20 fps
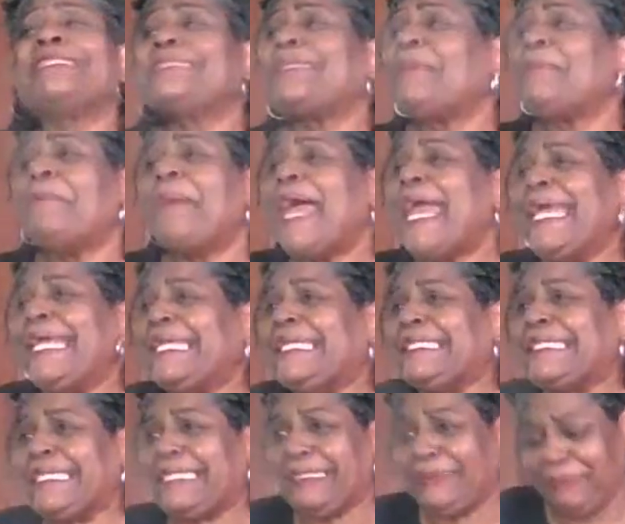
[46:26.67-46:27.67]
It's
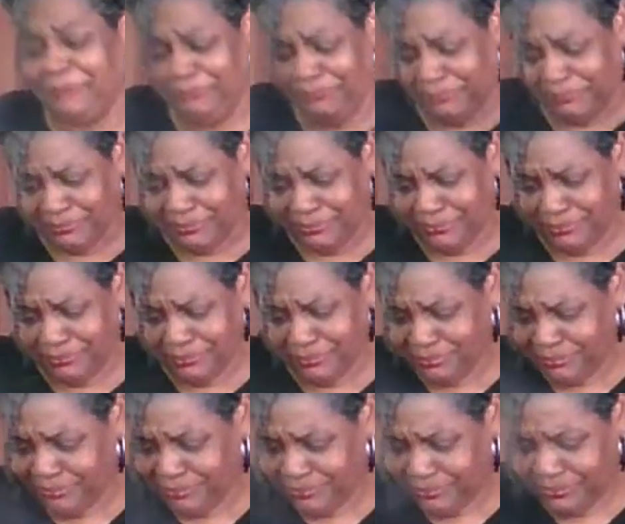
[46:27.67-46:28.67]
amazing.
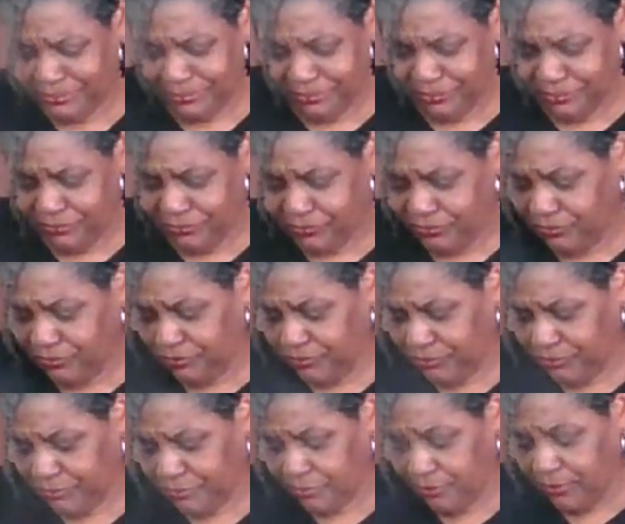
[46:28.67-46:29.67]
Mm, mm, mm.
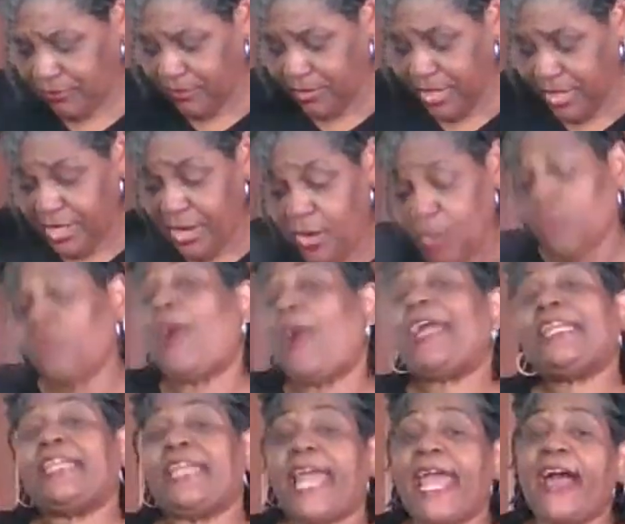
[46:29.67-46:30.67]

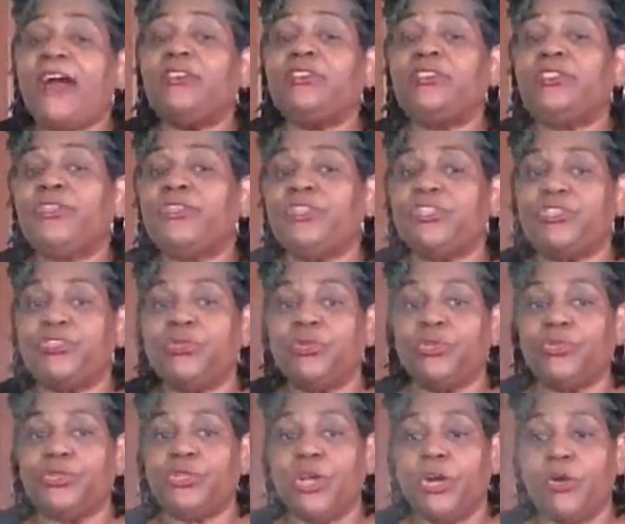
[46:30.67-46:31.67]
Right now, so that
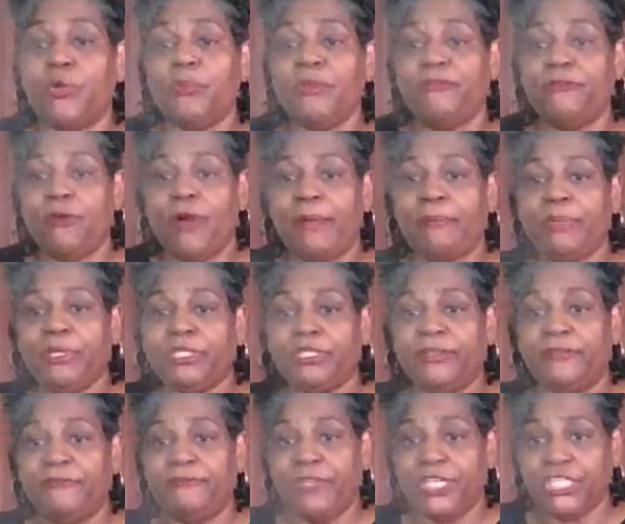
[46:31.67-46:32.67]
you'll know before I put
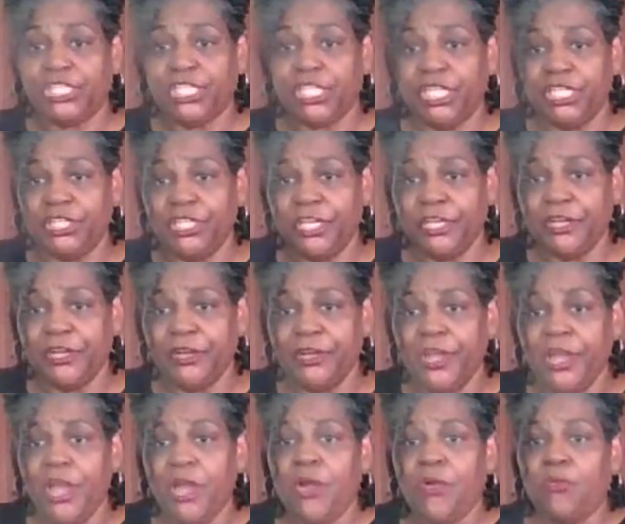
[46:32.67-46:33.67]
the fish in there,
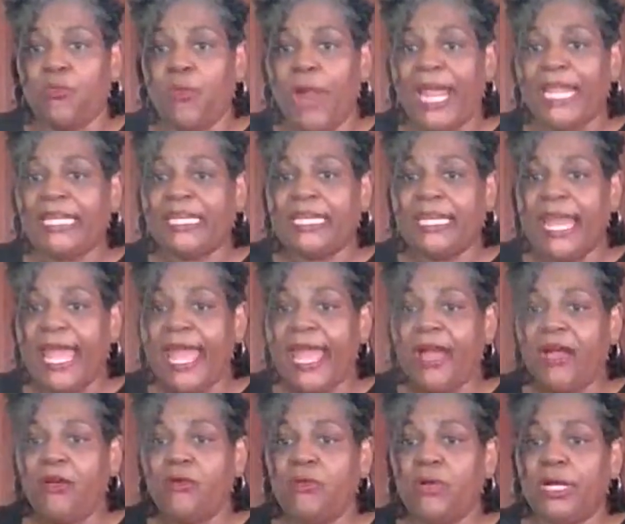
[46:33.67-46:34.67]
right
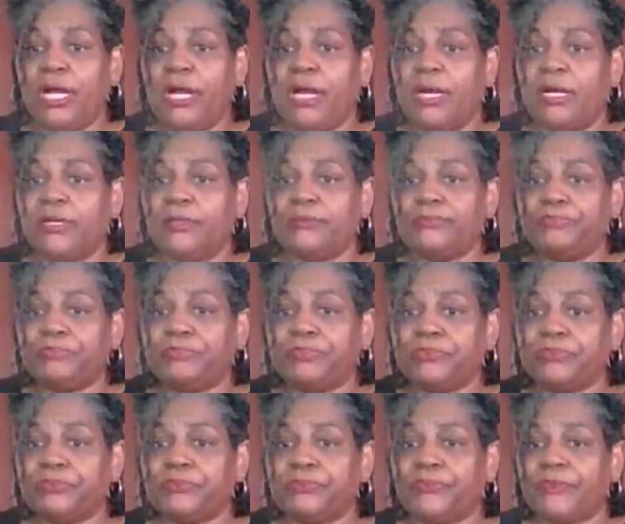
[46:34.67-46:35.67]
now, um,
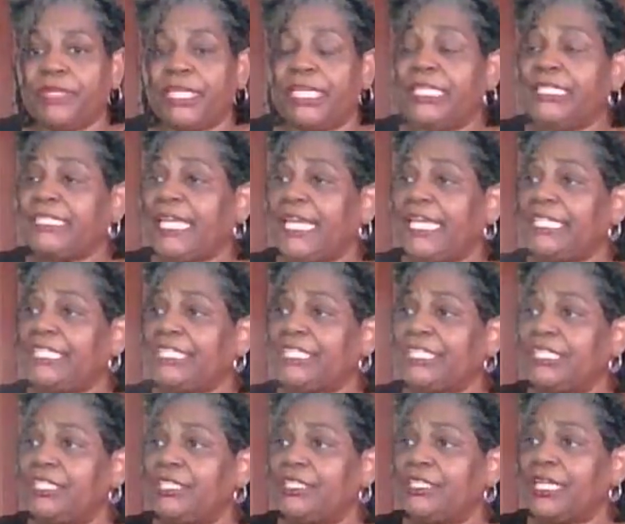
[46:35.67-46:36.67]
it
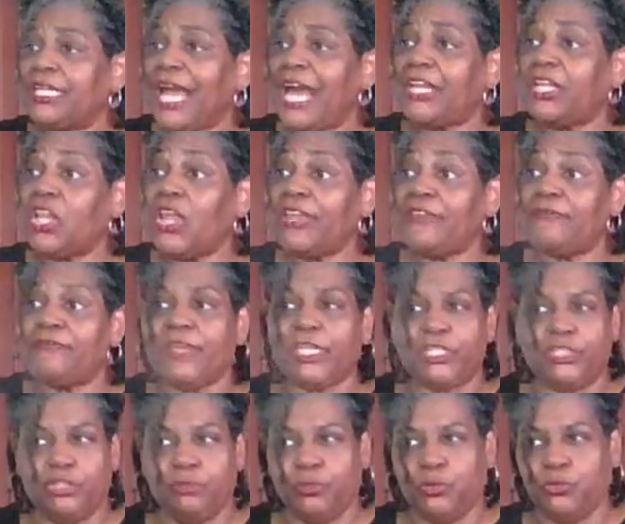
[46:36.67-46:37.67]
tastes kind of like
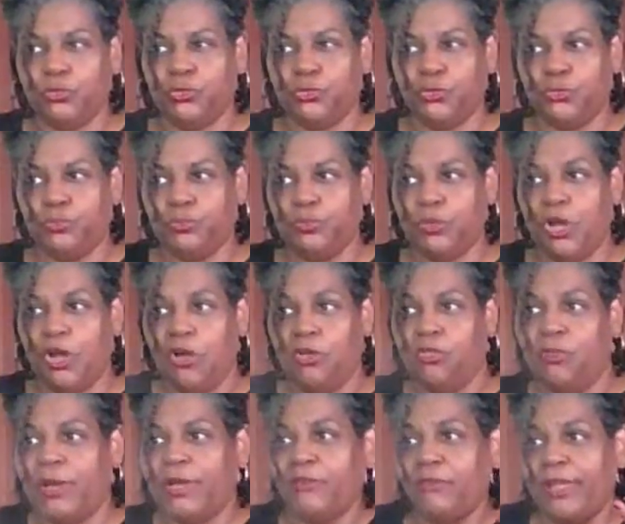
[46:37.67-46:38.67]
vegetable soup,
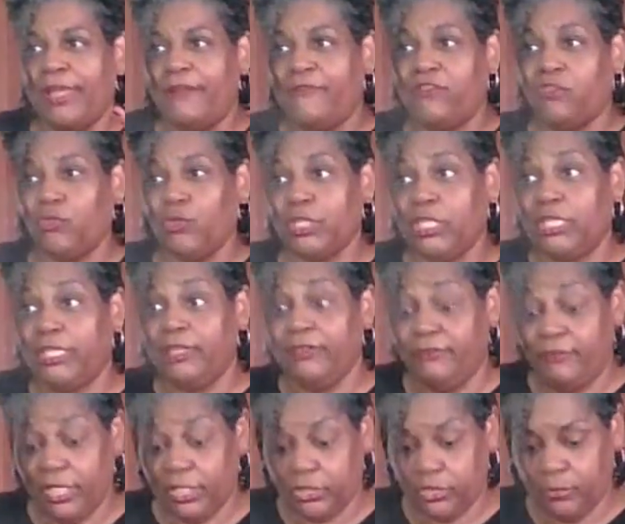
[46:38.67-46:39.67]
although I don't have really any
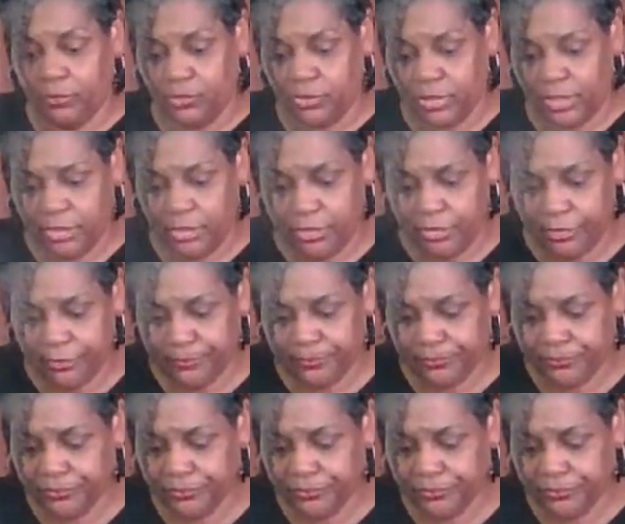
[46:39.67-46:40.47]
vegetables in here.